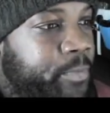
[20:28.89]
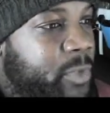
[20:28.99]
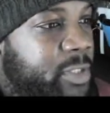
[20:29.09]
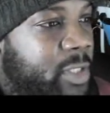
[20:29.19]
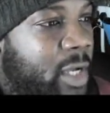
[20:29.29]

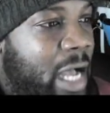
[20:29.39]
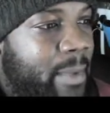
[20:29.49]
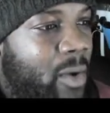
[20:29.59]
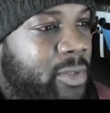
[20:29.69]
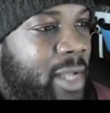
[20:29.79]
So I'm
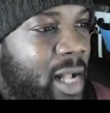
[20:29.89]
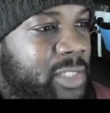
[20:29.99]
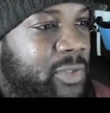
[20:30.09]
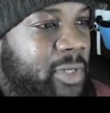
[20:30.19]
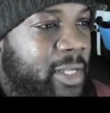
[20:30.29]
going to
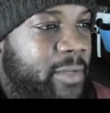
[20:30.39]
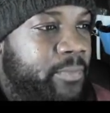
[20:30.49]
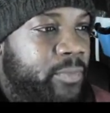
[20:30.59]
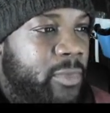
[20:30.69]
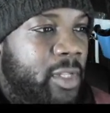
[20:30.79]
actually
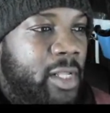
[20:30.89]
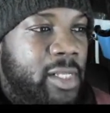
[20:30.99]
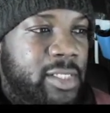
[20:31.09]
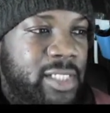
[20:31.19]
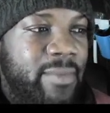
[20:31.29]

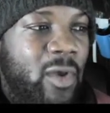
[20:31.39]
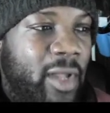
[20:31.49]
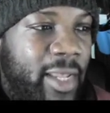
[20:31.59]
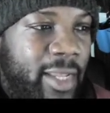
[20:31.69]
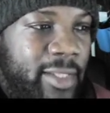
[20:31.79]

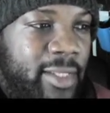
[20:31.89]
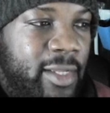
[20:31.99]
simulate